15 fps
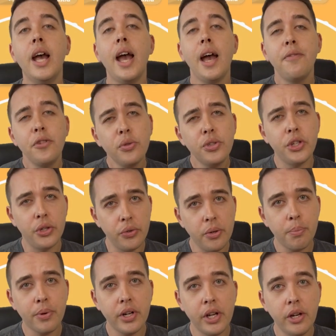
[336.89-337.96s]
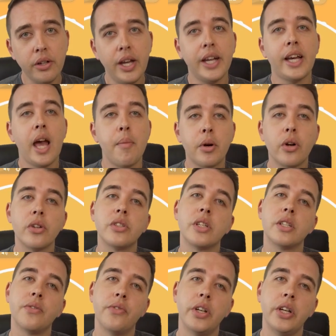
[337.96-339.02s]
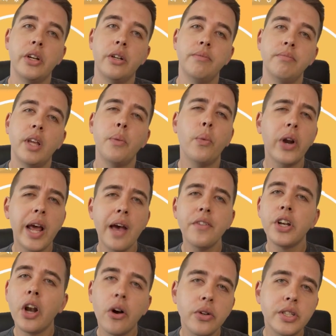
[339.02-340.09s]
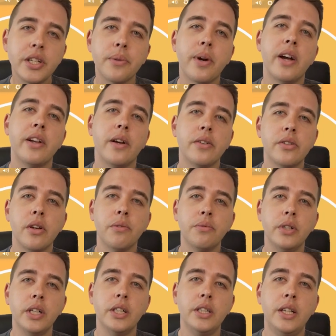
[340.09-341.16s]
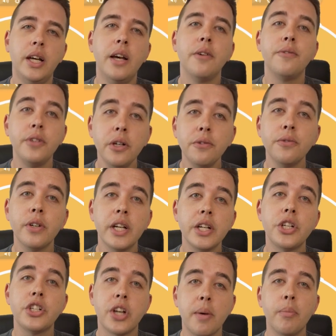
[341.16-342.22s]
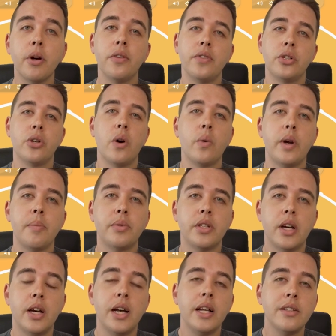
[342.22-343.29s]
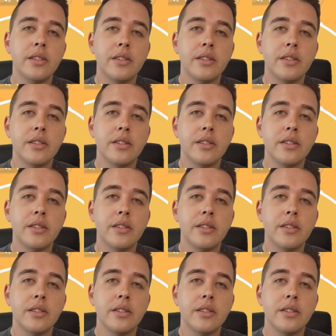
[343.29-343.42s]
If you're new to Preno and came across this video and want to have a nosy around our software, feel free to jump over to our website and